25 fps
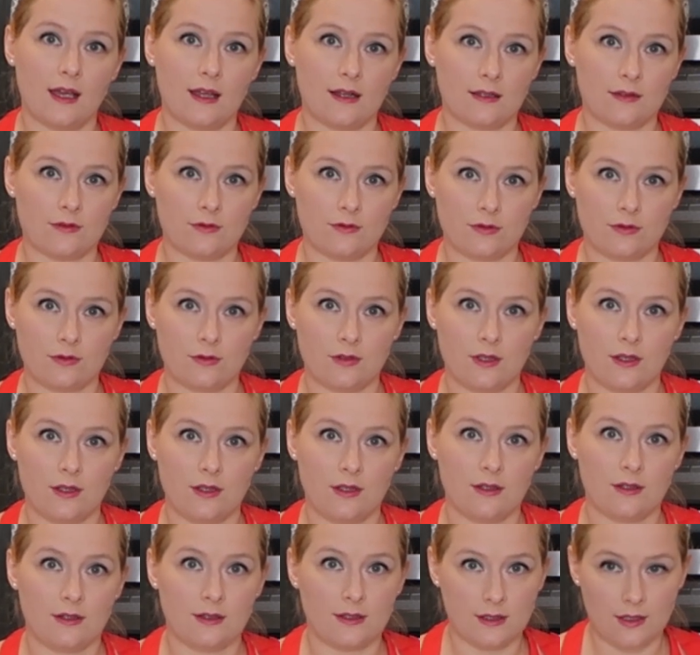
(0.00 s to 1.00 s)
out of
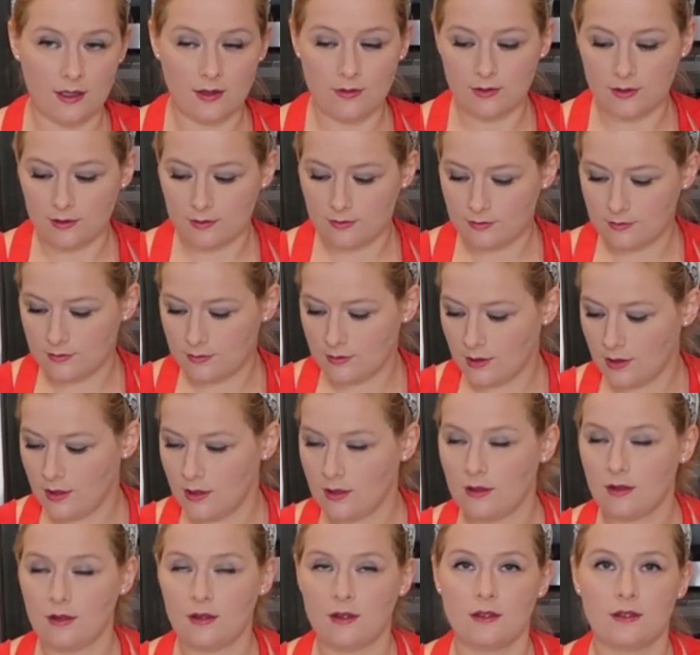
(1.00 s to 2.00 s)
the oven.
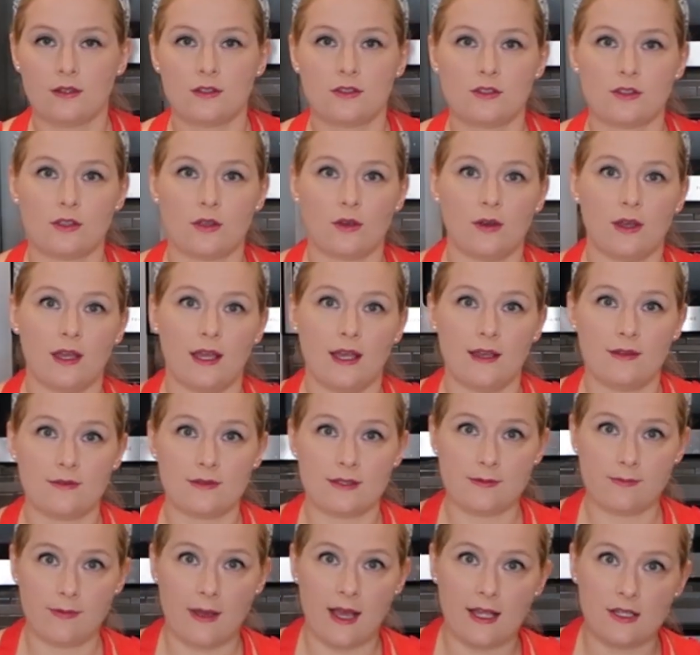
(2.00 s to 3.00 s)
So I have
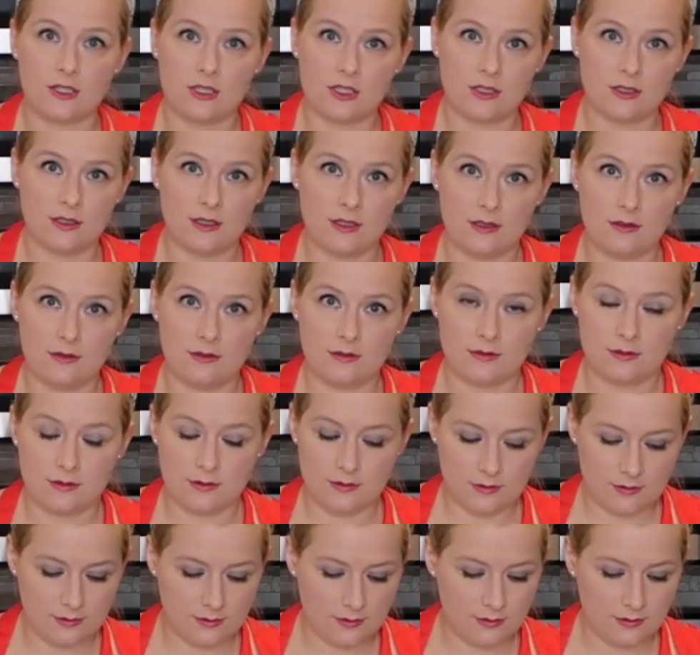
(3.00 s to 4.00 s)
a spatula,
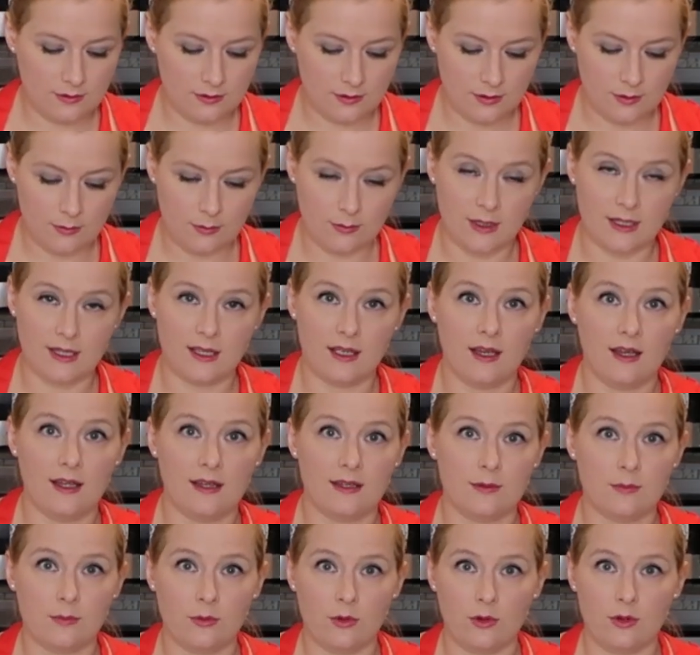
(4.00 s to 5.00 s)
my
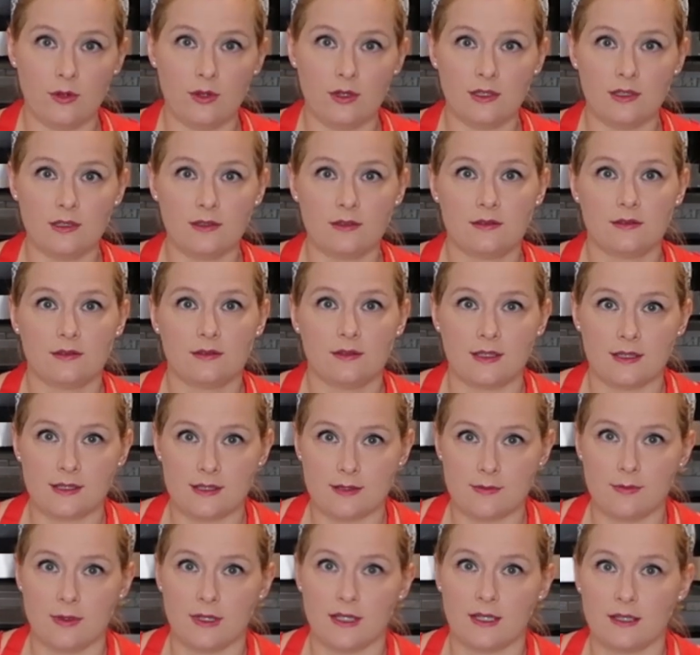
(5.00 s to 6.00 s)
cutting board
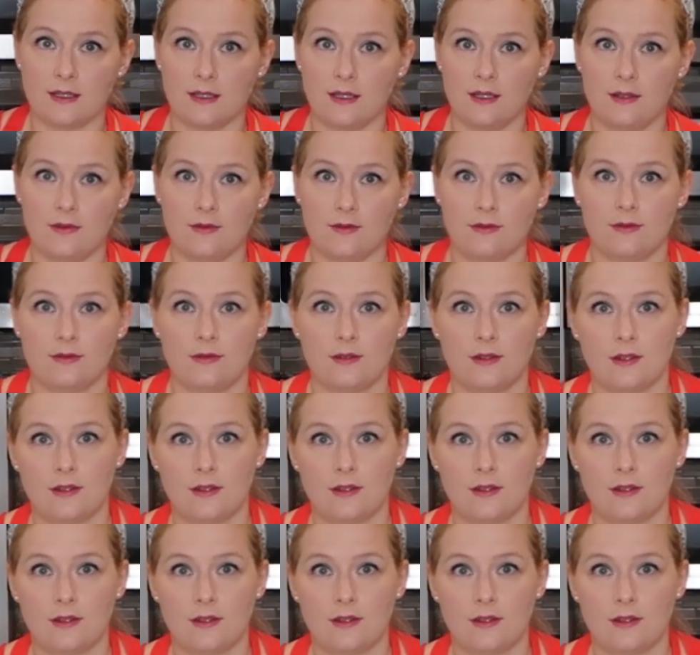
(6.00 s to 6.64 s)
that's big enough